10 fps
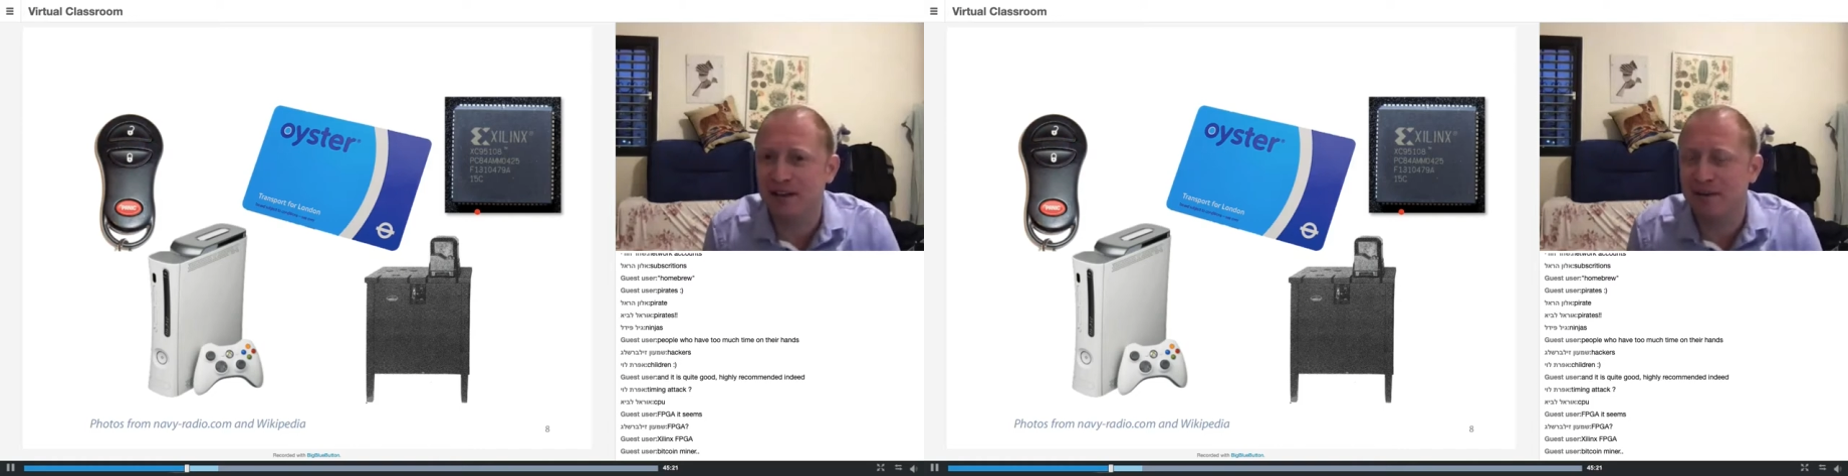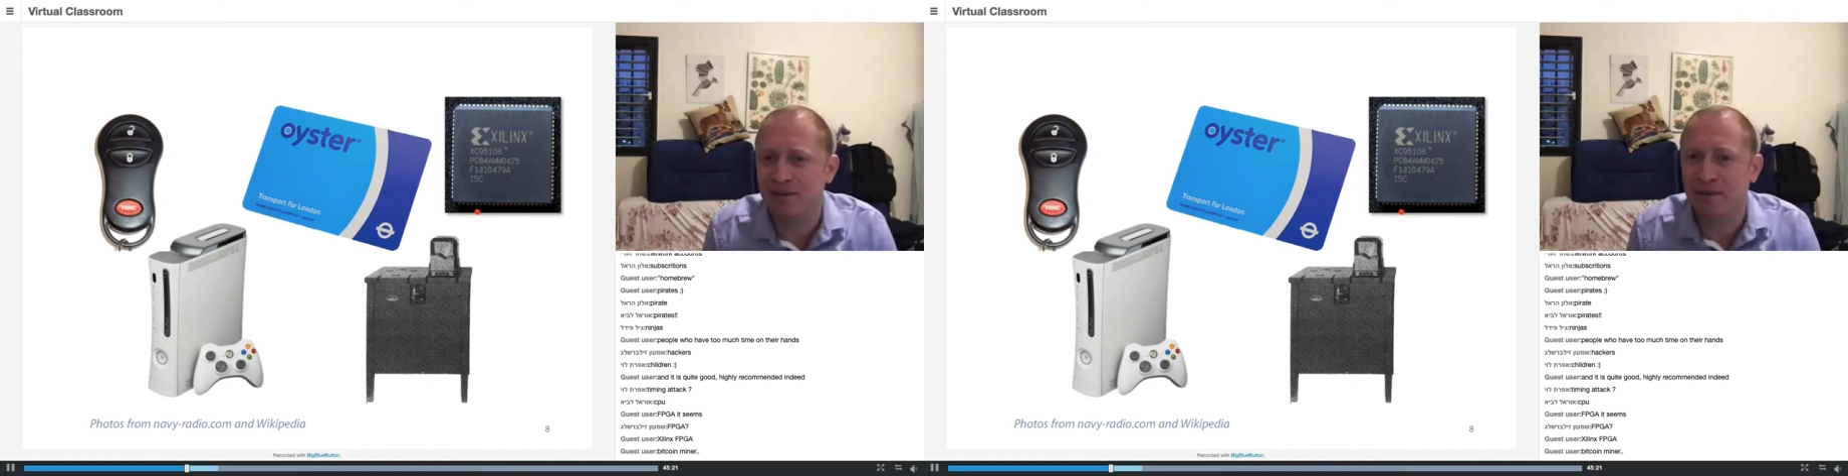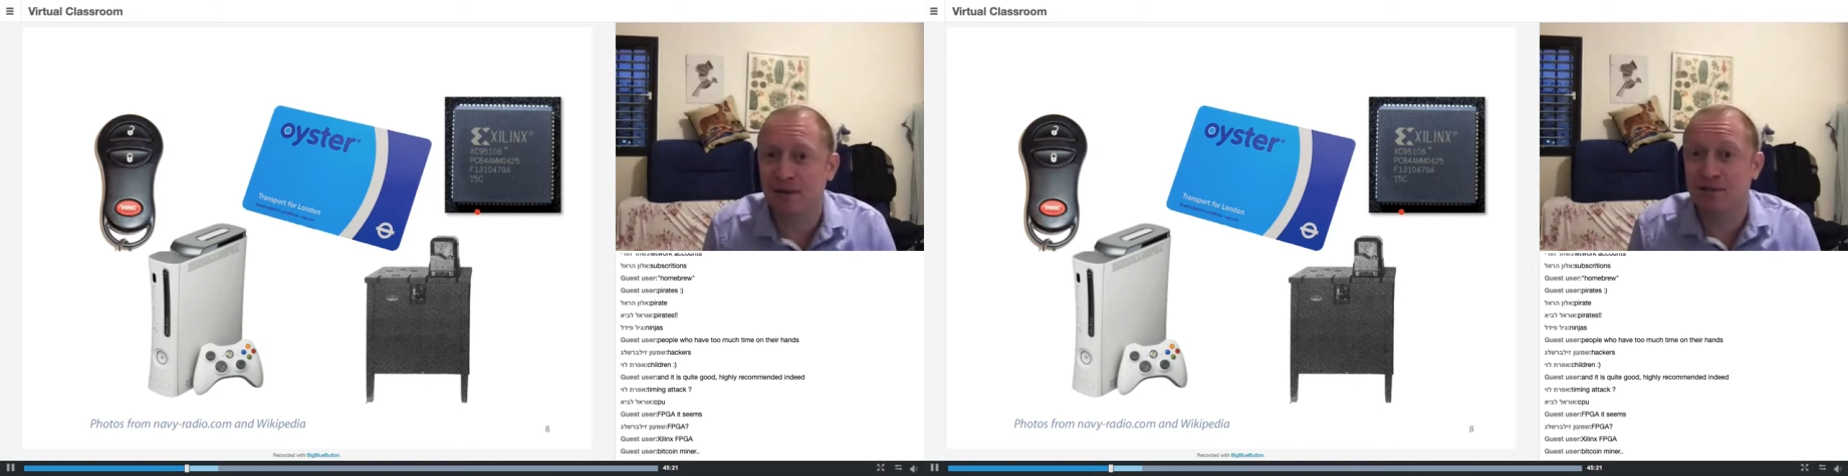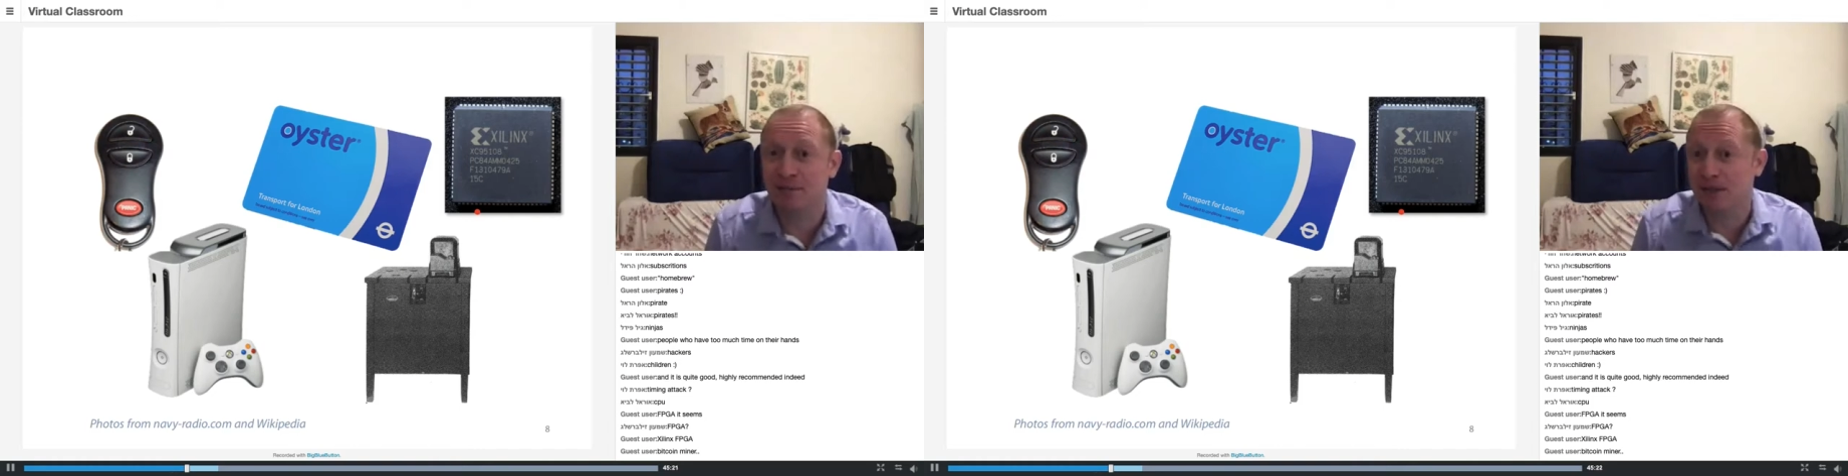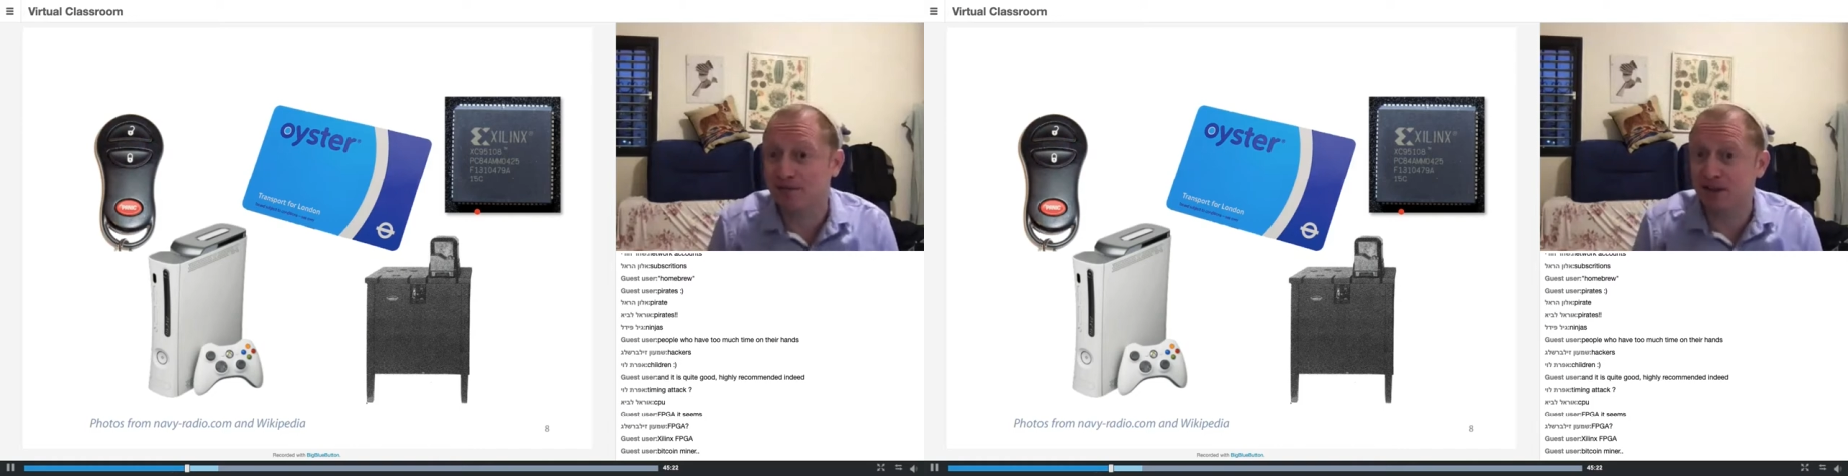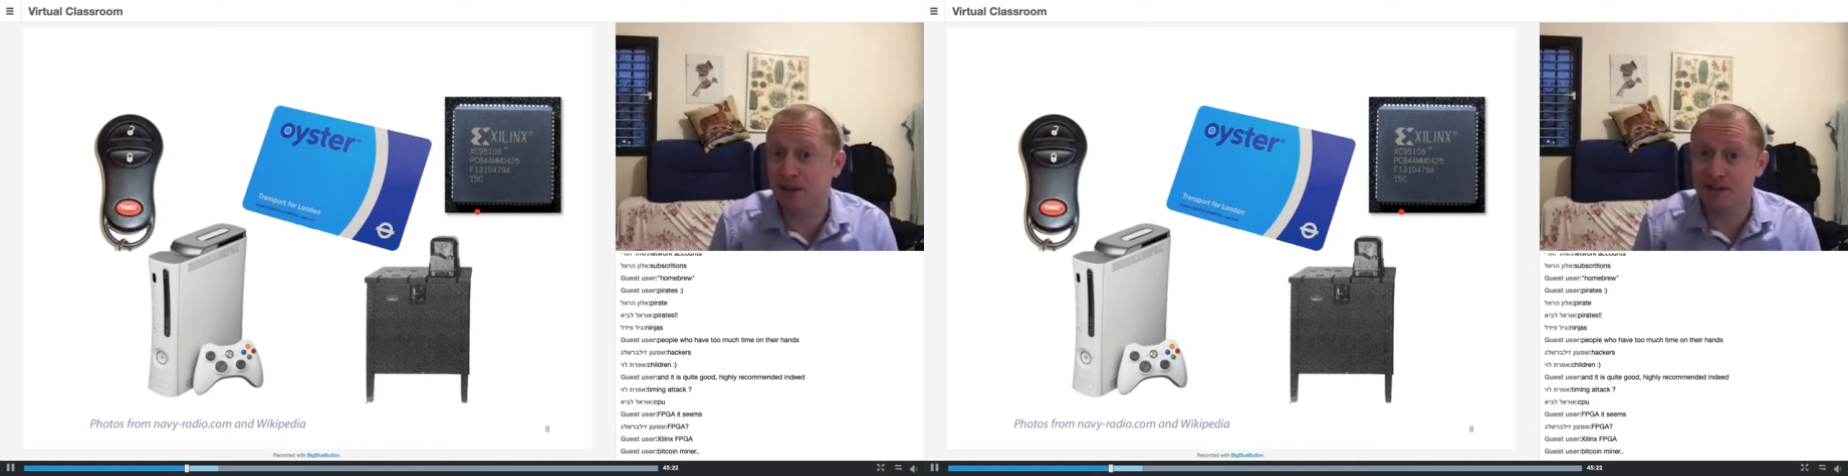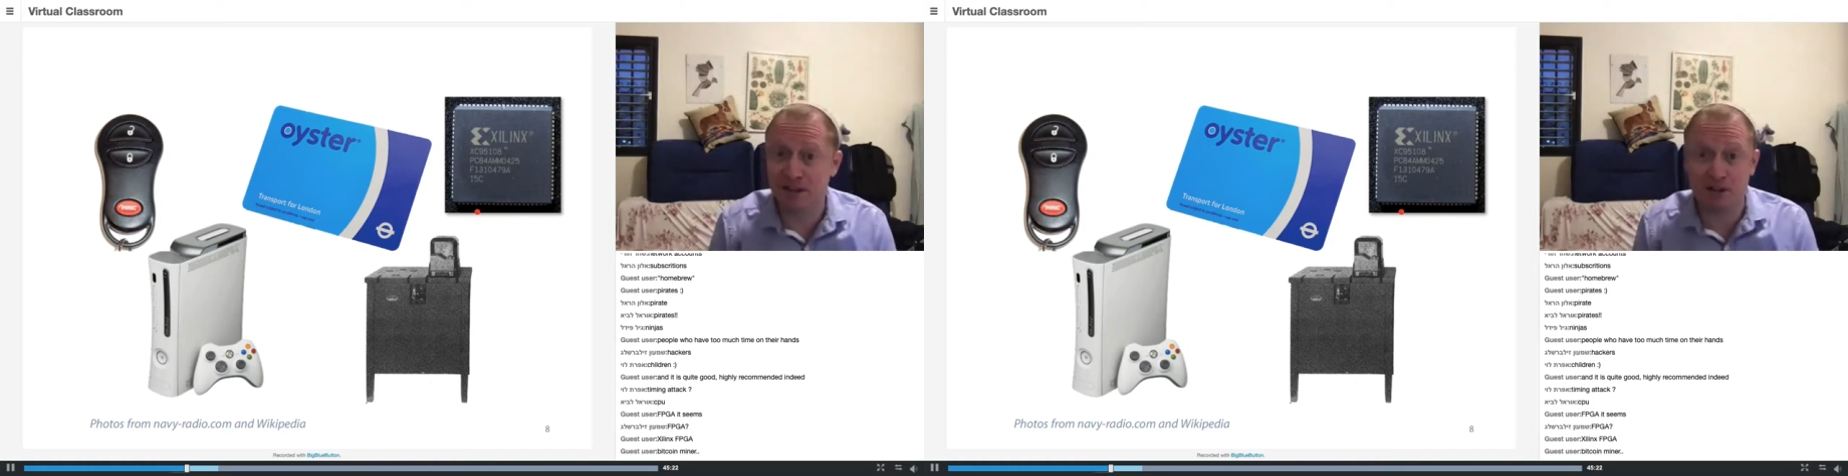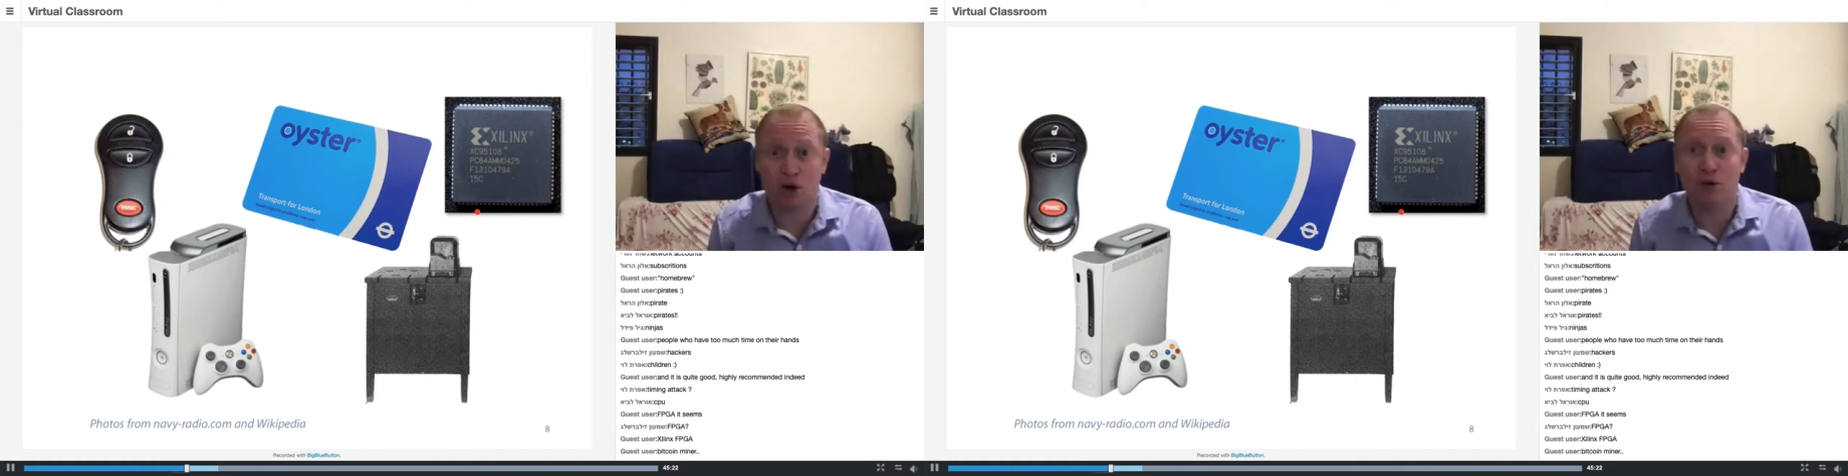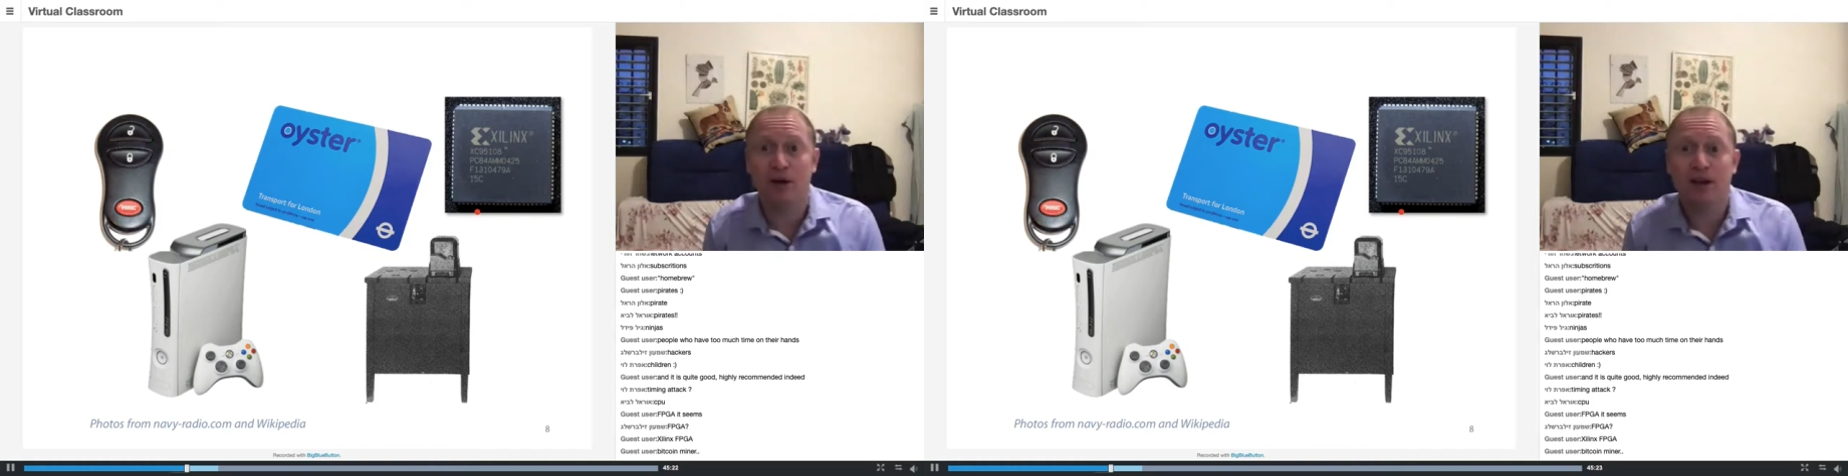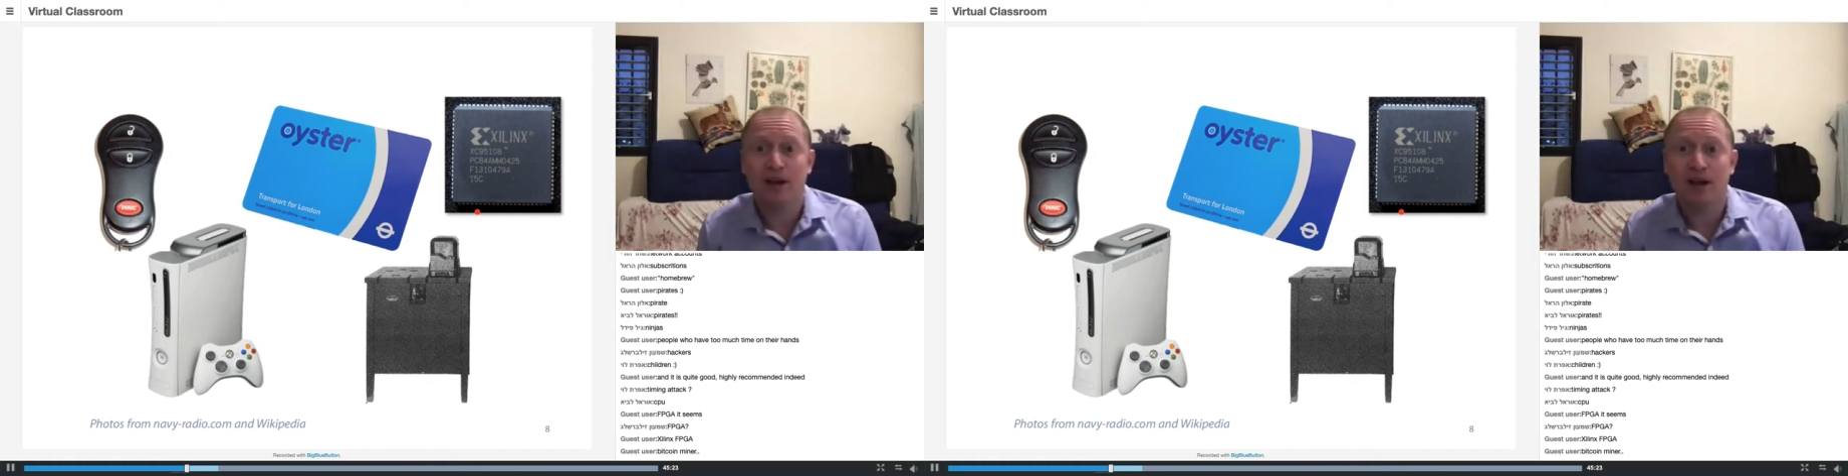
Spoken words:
Xilinxes inside.